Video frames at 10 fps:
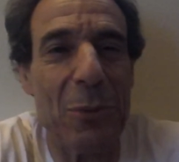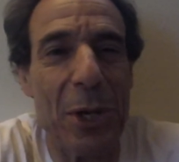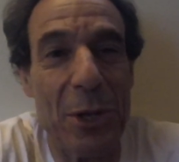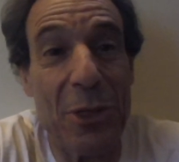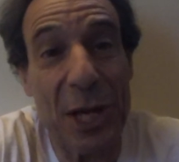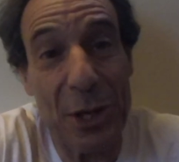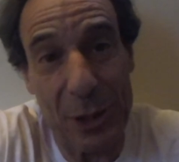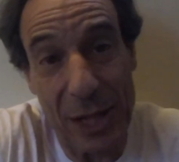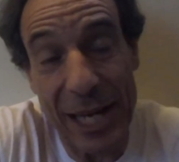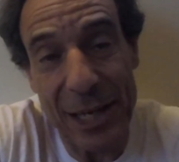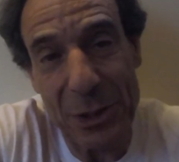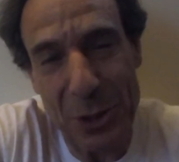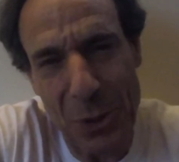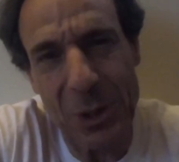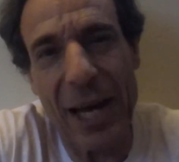what you think you like
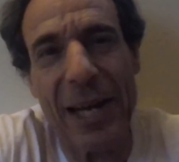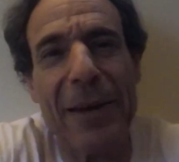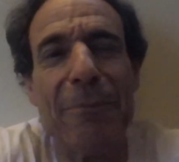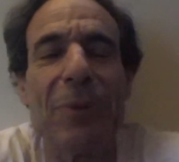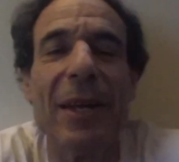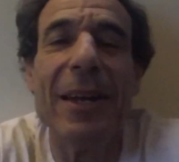and don't like.